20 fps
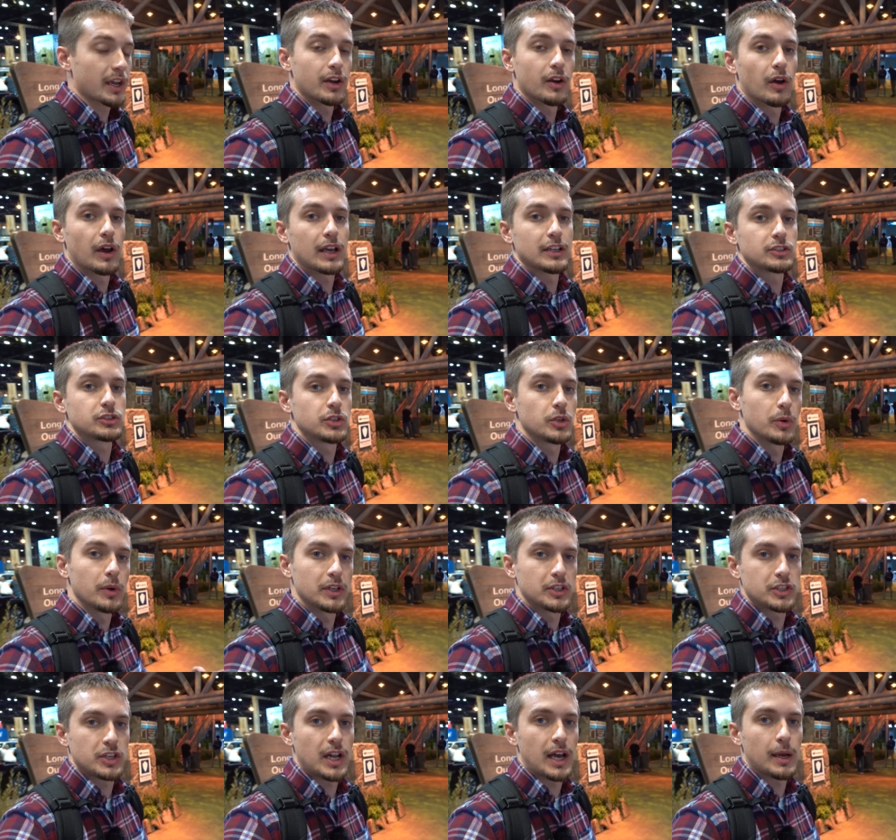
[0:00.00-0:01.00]
I know it has two
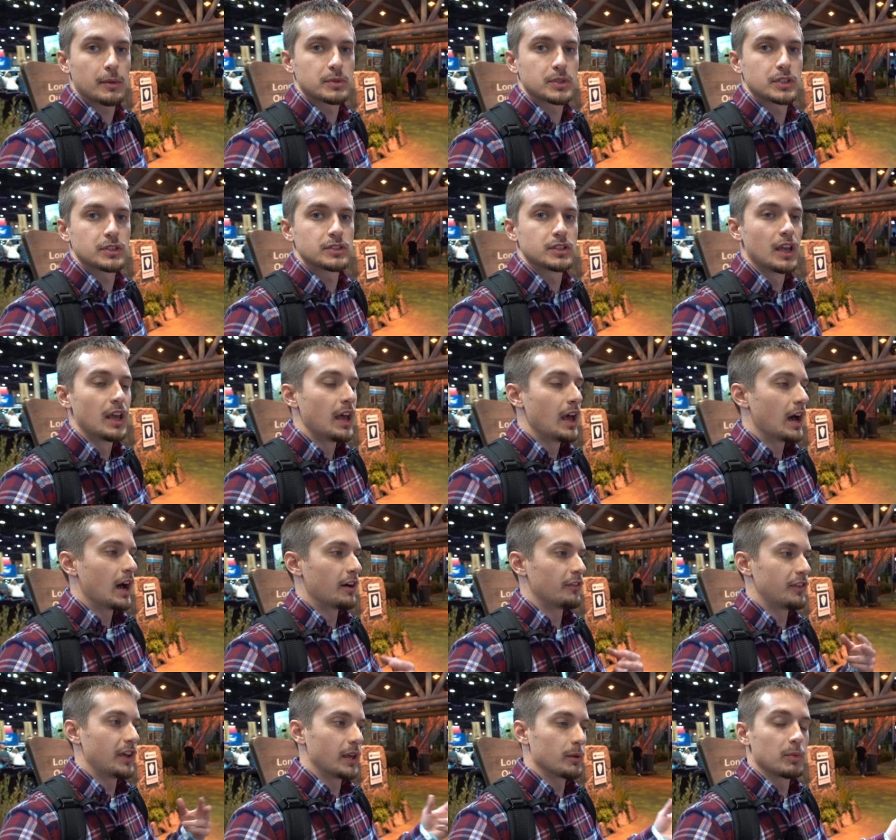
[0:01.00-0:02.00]
engine options
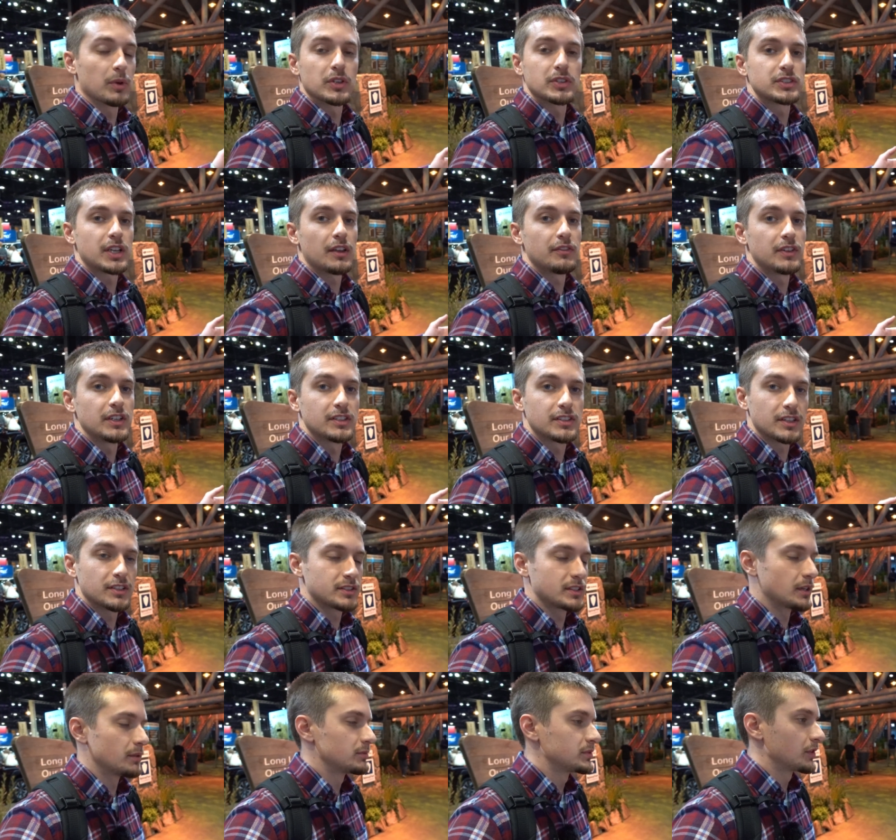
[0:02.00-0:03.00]
available, safety
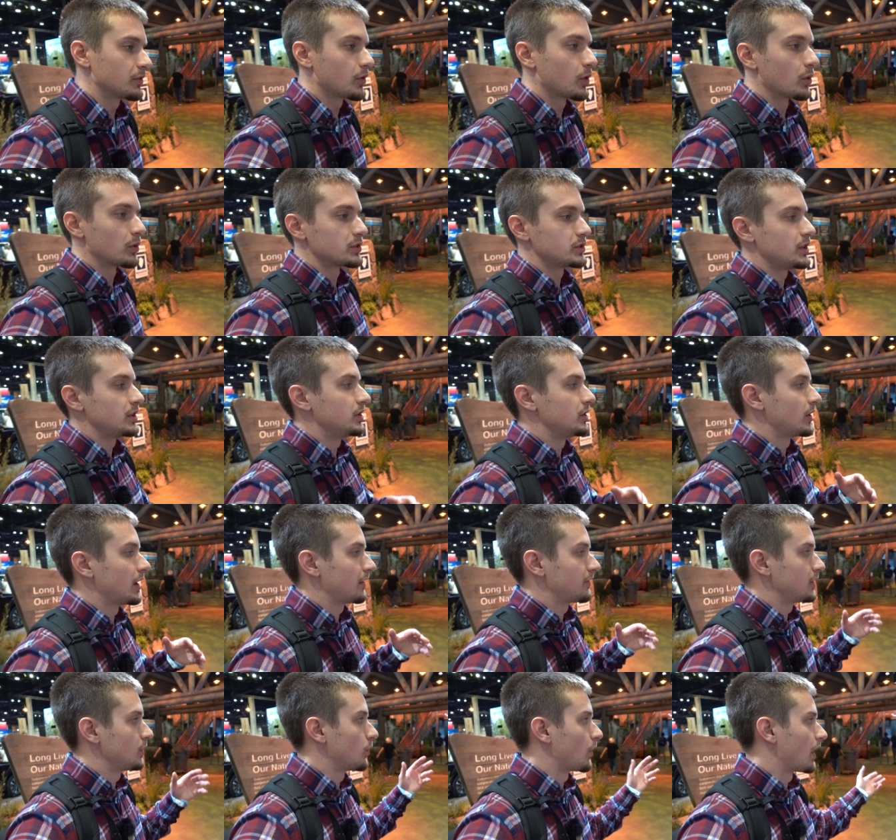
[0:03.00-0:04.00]
systems, of course, you do
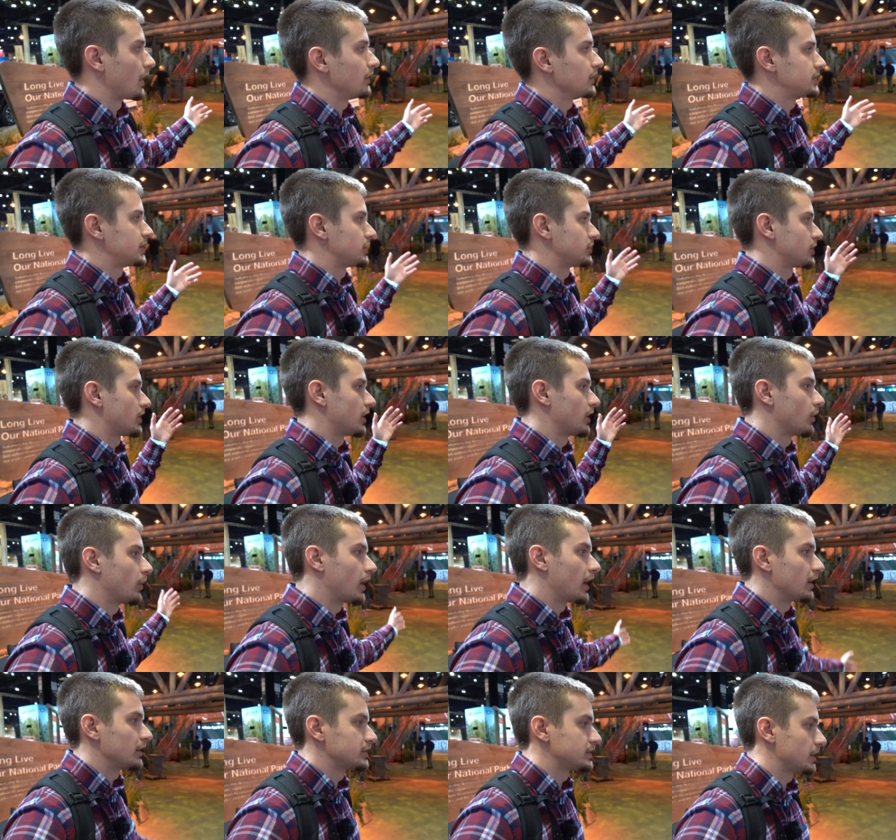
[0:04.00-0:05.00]
have the wireless Android Auto,
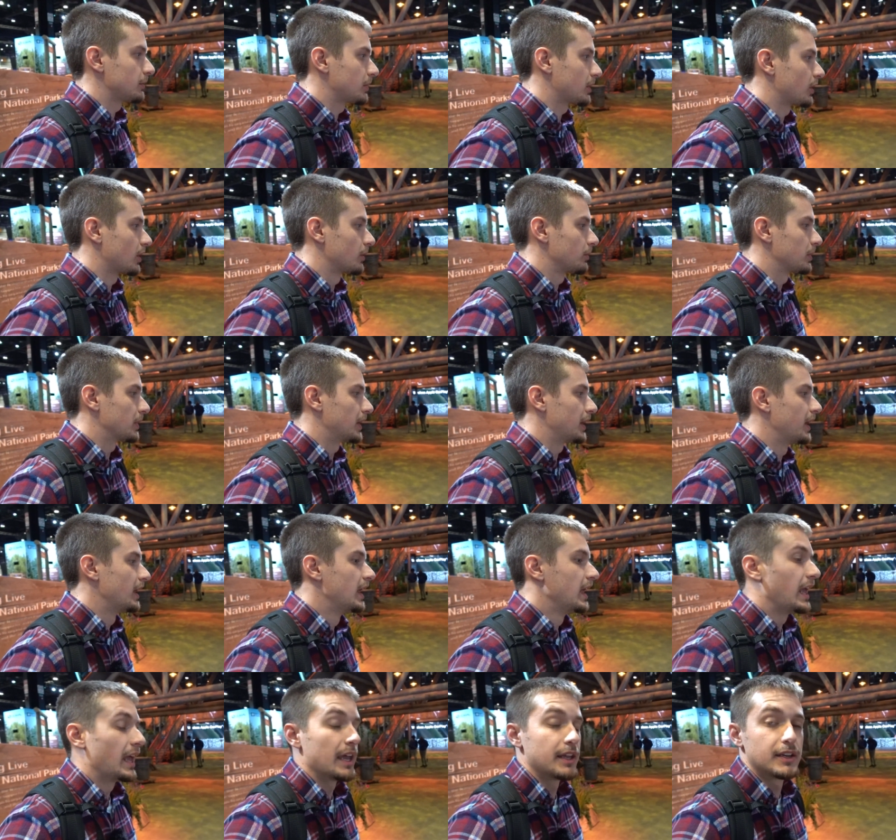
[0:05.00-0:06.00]
wireless Apple CarPlay,
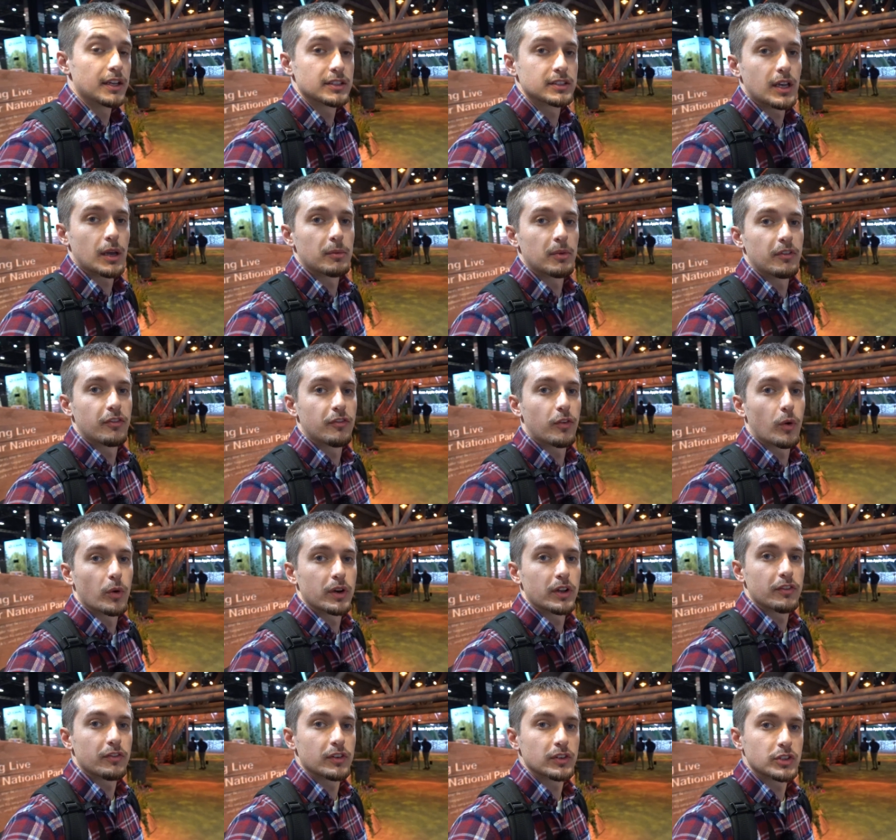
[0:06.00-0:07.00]
and does come in
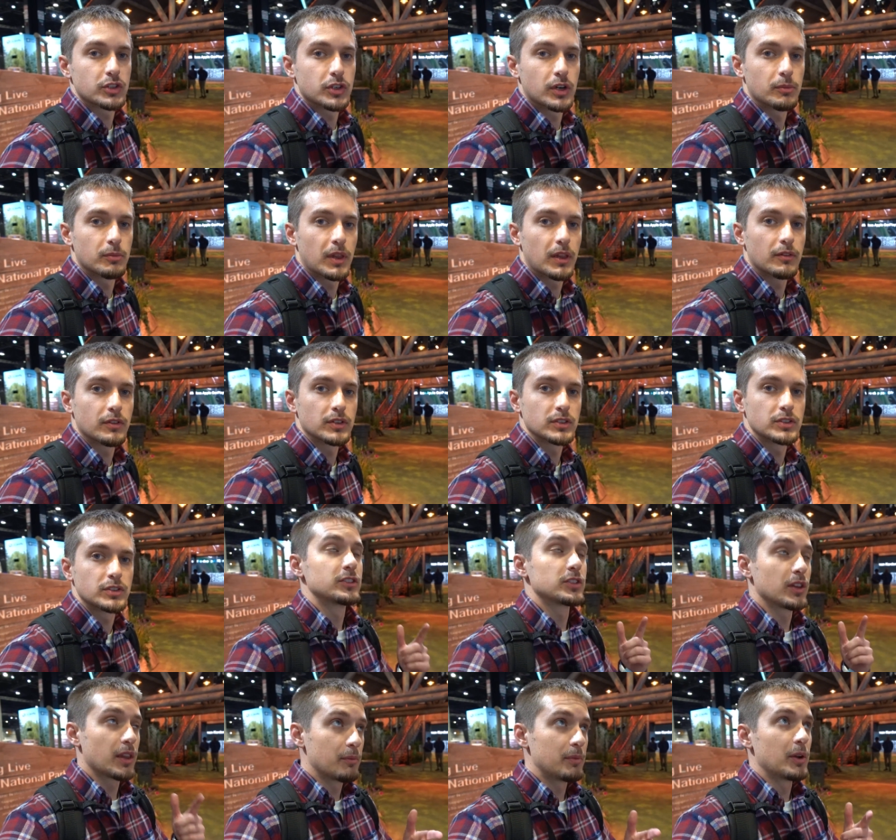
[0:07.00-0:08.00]
four different trim levels.
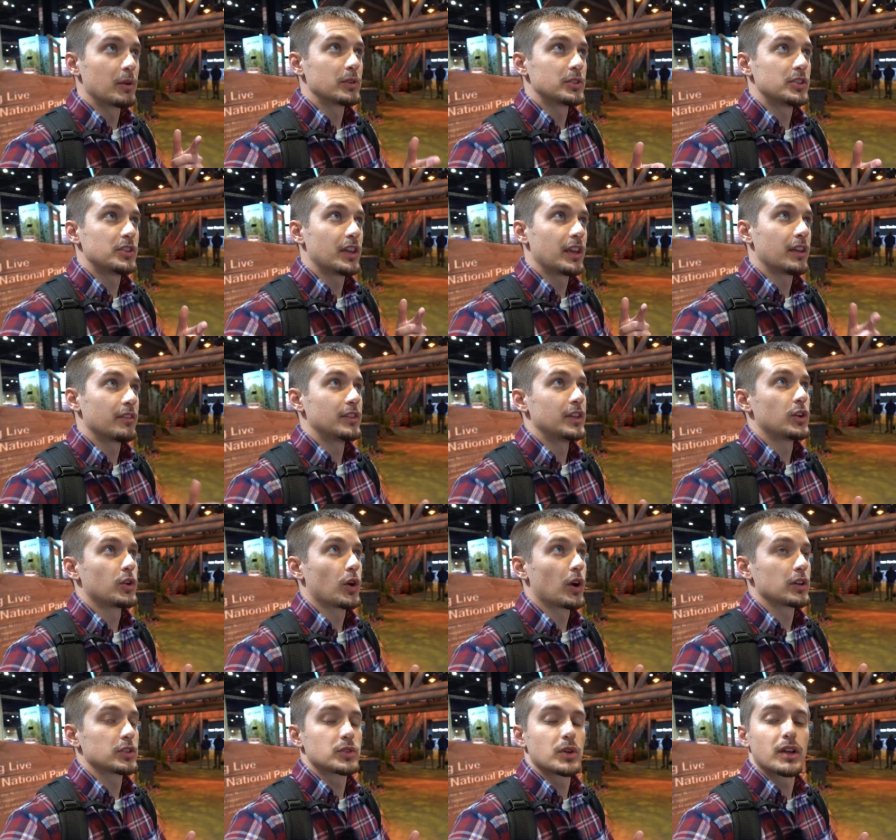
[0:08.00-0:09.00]
So let me know what you think of the
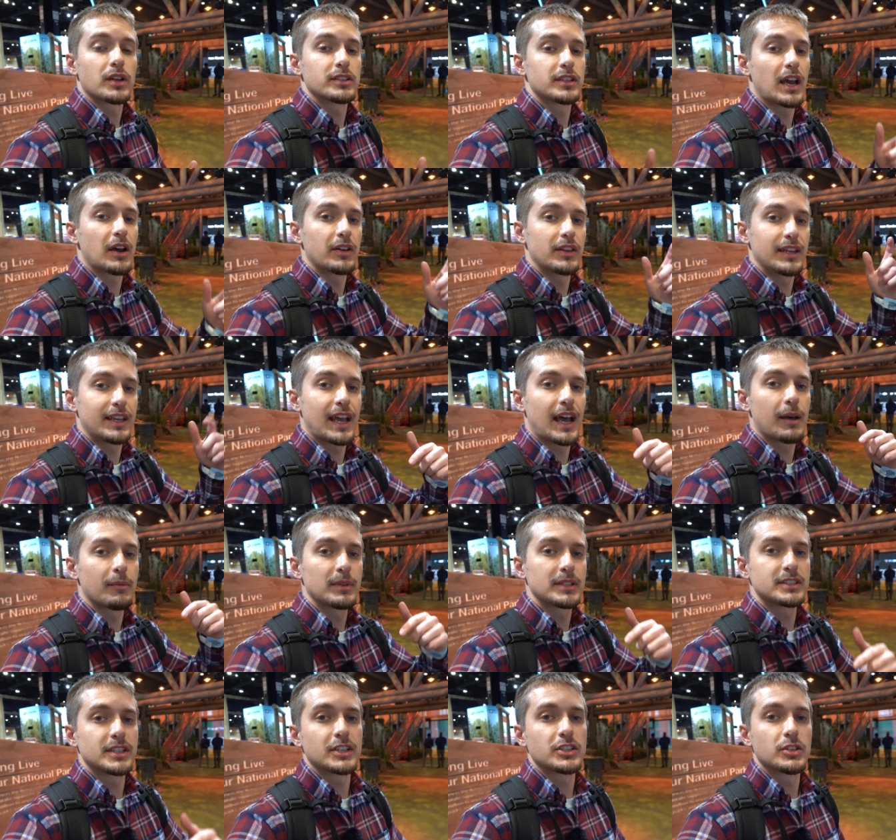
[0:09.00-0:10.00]
Crosstrek down in the
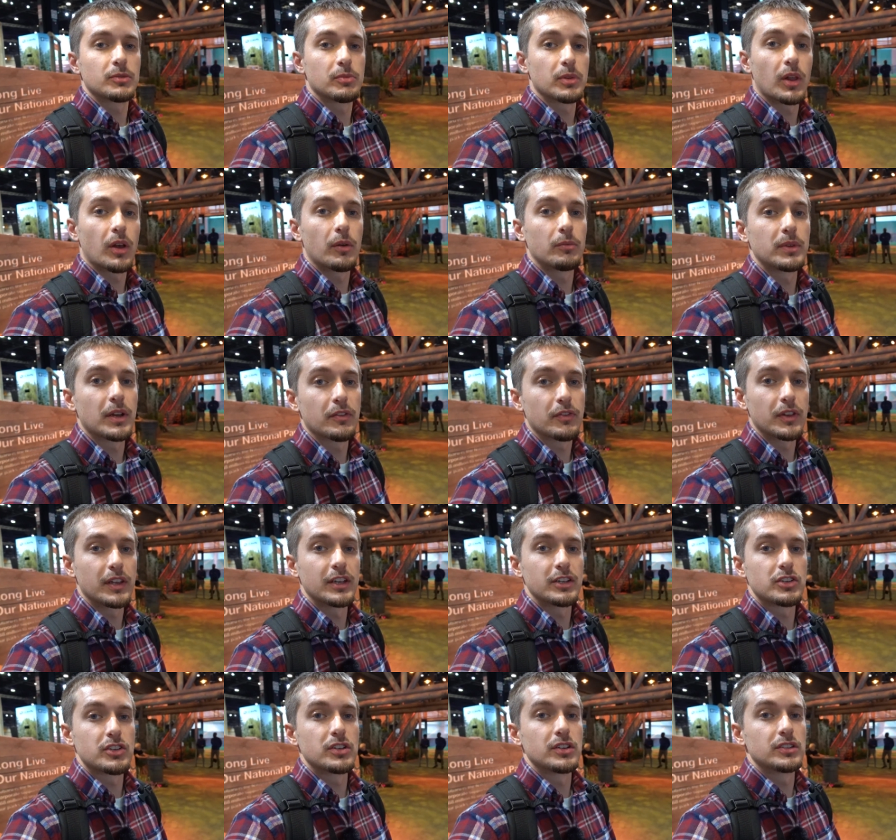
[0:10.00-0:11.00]
comment section below. I'm definitely
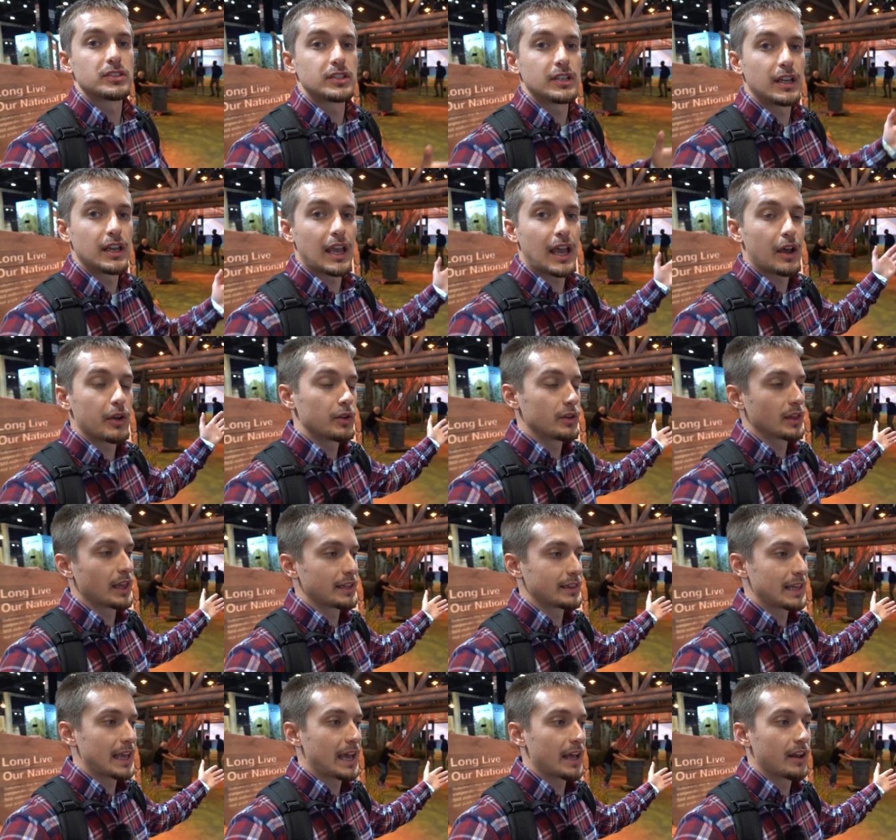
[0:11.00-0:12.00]
interested in seeing how you
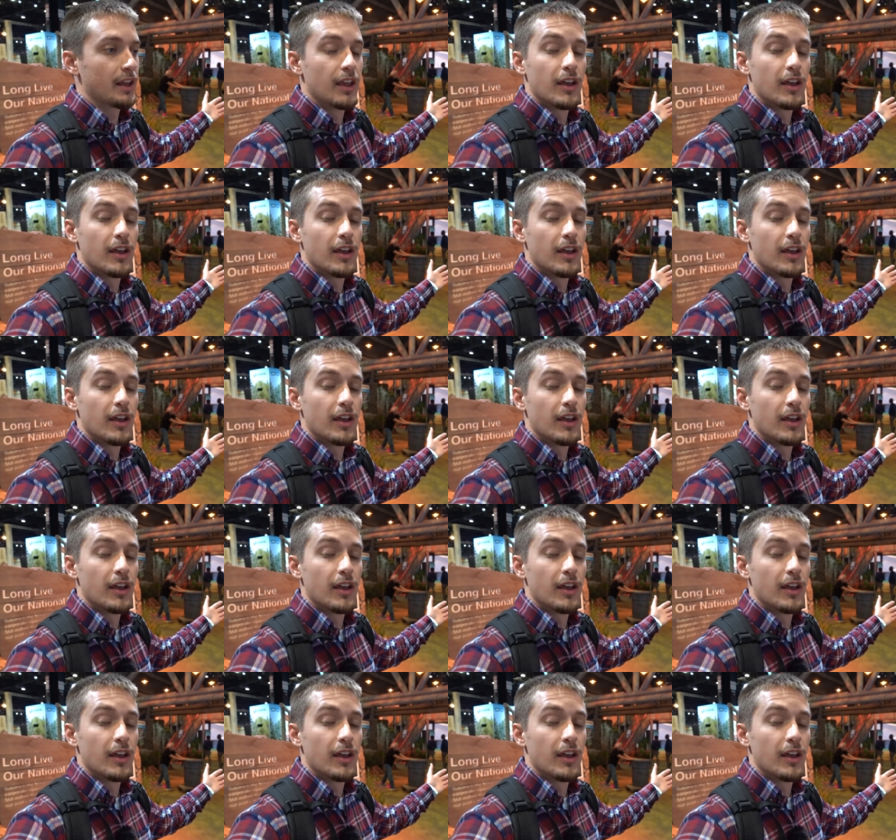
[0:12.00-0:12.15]
like that